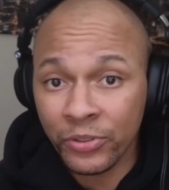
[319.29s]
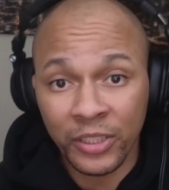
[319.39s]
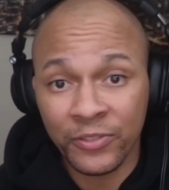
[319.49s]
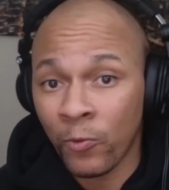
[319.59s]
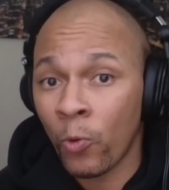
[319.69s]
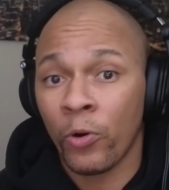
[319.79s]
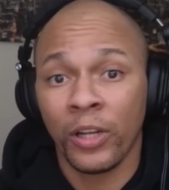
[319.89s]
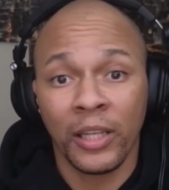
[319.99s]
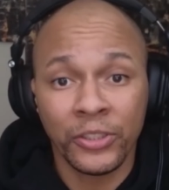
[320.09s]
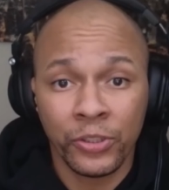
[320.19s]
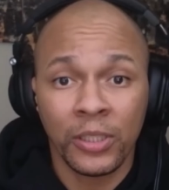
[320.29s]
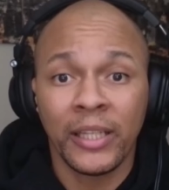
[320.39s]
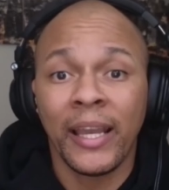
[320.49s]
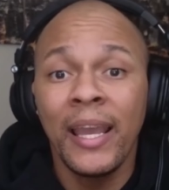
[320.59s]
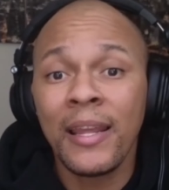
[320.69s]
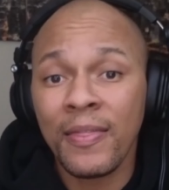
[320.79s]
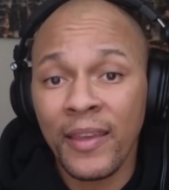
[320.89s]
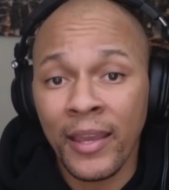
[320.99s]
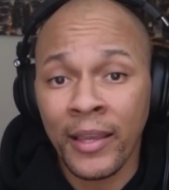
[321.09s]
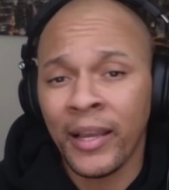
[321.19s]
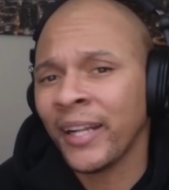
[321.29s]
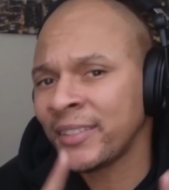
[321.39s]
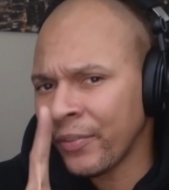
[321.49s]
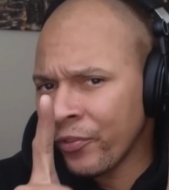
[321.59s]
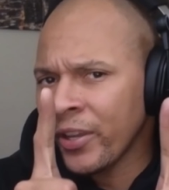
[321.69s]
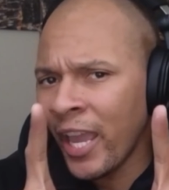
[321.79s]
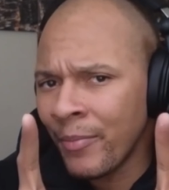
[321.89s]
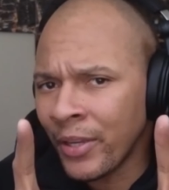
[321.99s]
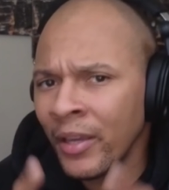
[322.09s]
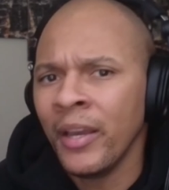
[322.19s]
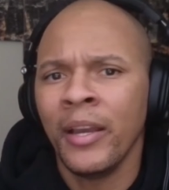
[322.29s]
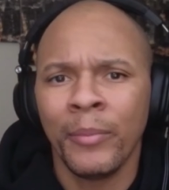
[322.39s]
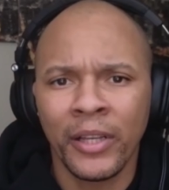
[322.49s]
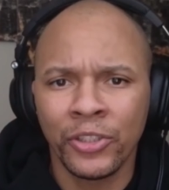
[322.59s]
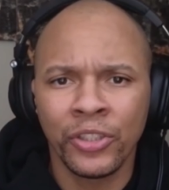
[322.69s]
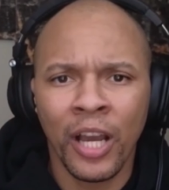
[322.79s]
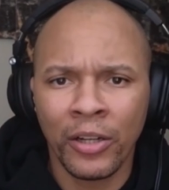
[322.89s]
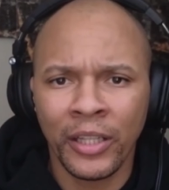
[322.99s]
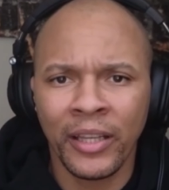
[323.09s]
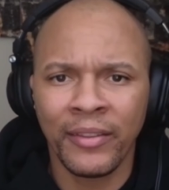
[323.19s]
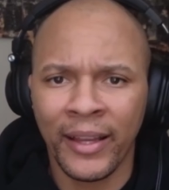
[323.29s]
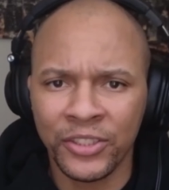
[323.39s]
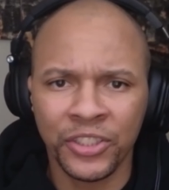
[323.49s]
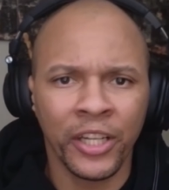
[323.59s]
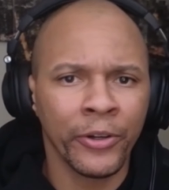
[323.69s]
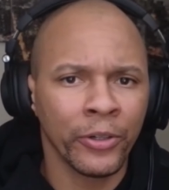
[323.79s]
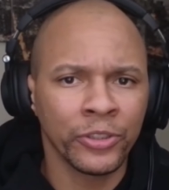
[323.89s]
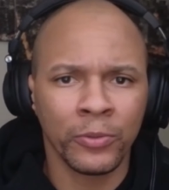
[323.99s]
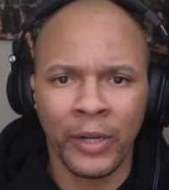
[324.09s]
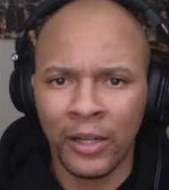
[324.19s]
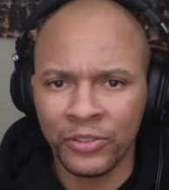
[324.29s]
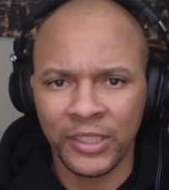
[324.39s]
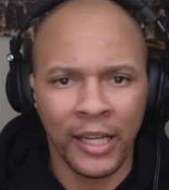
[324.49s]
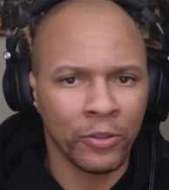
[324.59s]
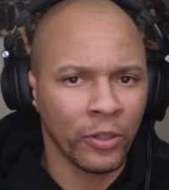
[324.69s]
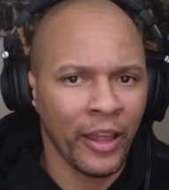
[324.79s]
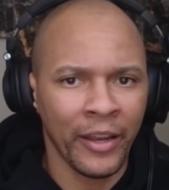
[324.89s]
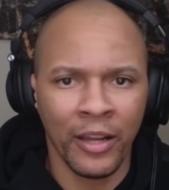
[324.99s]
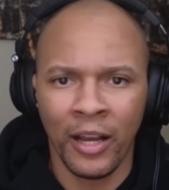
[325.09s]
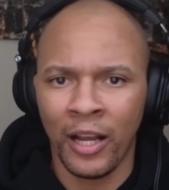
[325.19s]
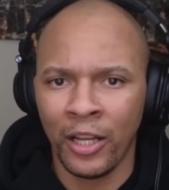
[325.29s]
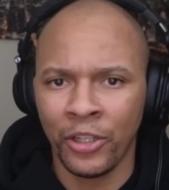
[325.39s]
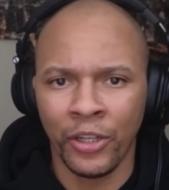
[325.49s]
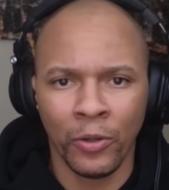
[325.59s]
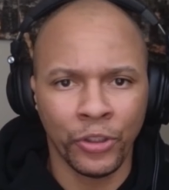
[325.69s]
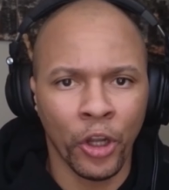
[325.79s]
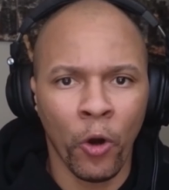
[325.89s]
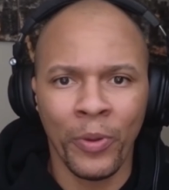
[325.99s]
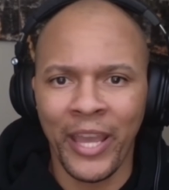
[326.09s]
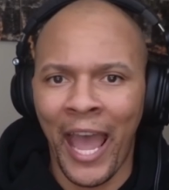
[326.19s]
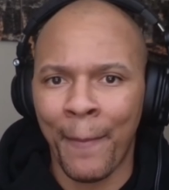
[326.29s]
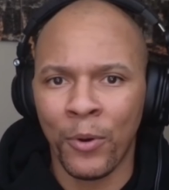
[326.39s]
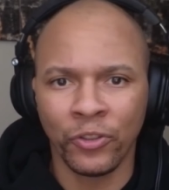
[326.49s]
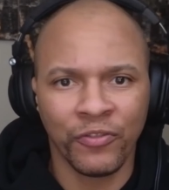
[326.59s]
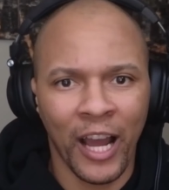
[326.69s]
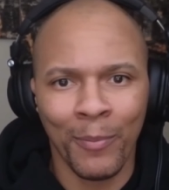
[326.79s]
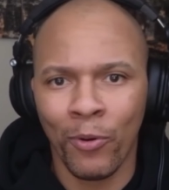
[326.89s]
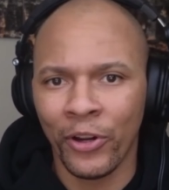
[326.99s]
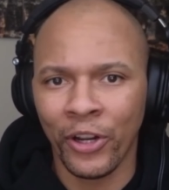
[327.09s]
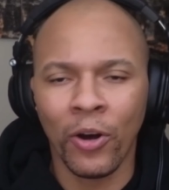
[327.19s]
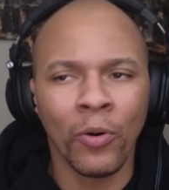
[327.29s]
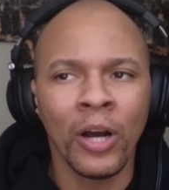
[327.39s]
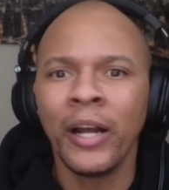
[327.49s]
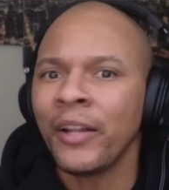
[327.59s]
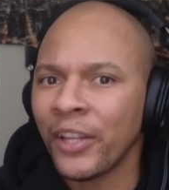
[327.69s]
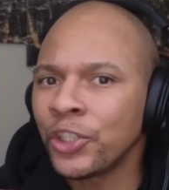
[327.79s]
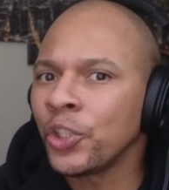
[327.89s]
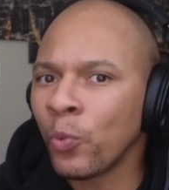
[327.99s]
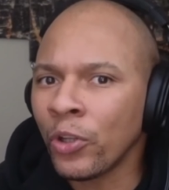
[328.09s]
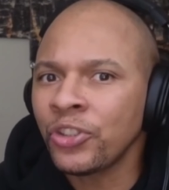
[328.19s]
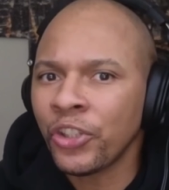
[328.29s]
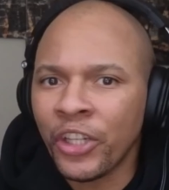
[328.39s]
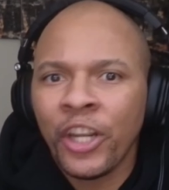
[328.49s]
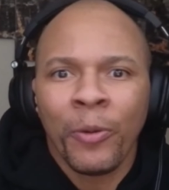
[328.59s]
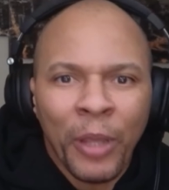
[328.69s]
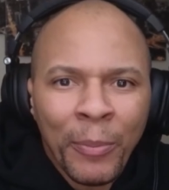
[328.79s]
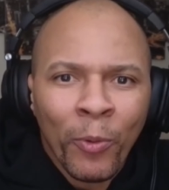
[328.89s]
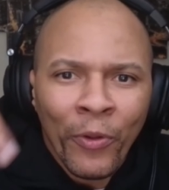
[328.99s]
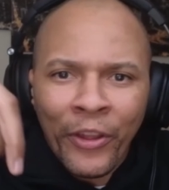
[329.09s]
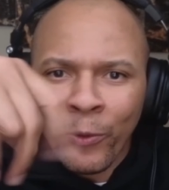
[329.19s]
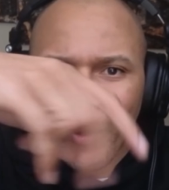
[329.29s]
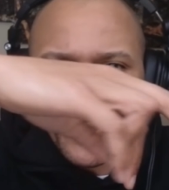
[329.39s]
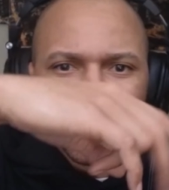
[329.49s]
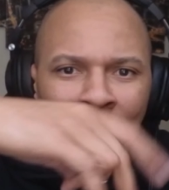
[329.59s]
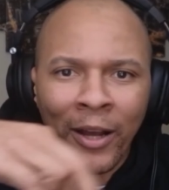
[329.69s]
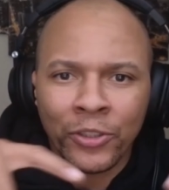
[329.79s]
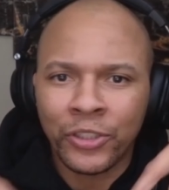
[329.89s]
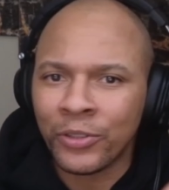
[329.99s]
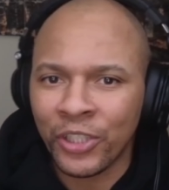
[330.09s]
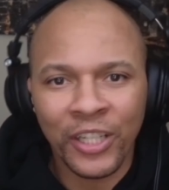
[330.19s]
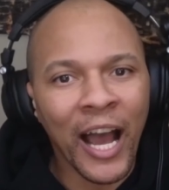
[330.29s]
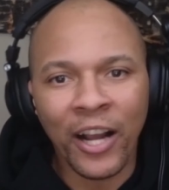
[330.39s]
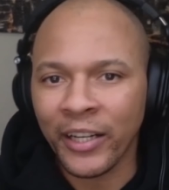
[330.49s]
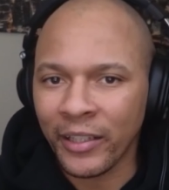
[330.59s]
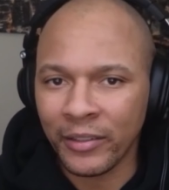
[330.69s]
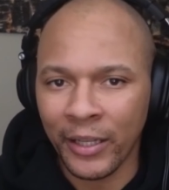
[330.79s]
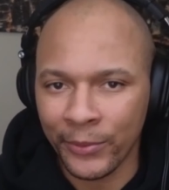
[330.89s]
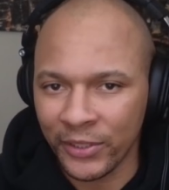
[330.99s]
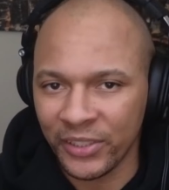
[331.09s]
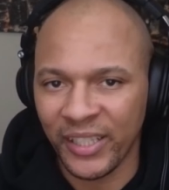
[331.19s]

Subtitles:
this for literally anything except for gaming, because you're not going to get that stereo surround sound or that Dolby Atmos 5.0 that you want so you can hear people when they're running around you. You're not going to get that with these